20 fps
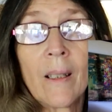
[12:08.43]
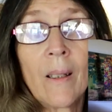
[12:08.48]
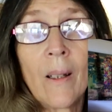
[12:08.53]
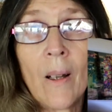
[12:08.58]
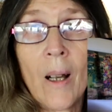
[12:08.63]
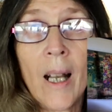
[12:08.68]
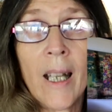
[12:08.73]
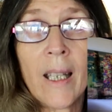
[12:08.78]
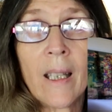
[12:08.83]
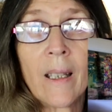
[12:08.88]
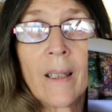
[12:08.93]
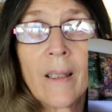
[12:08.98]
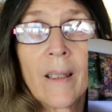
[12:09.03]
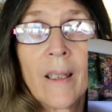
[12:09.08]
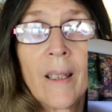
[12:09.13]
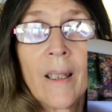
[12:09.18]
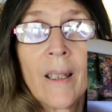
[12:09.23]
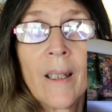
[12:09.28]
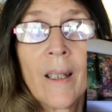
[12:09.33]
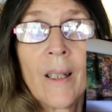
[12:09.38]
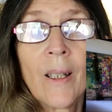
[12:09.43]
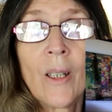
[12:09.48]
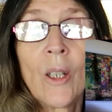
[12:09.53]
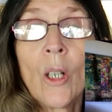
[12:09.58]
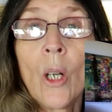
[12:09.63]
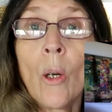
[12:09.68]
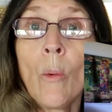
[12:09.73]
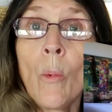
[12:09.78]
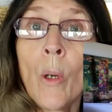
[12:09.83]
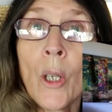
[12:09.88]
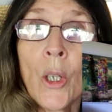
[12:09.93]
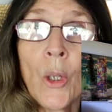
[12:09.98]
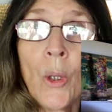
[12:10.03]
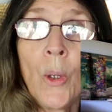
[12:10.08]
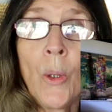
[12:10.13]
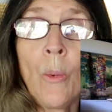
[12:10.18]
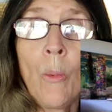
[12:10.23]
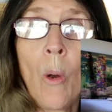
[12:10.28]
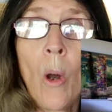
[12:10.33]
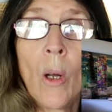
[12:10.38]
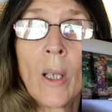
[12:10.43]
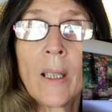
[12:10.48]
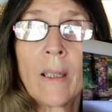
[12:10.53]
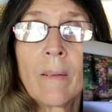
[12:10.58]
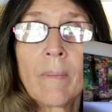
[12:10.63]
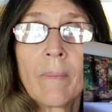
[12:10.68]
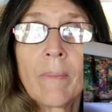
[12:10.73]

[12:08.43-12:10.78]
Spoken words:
like. Not what you want.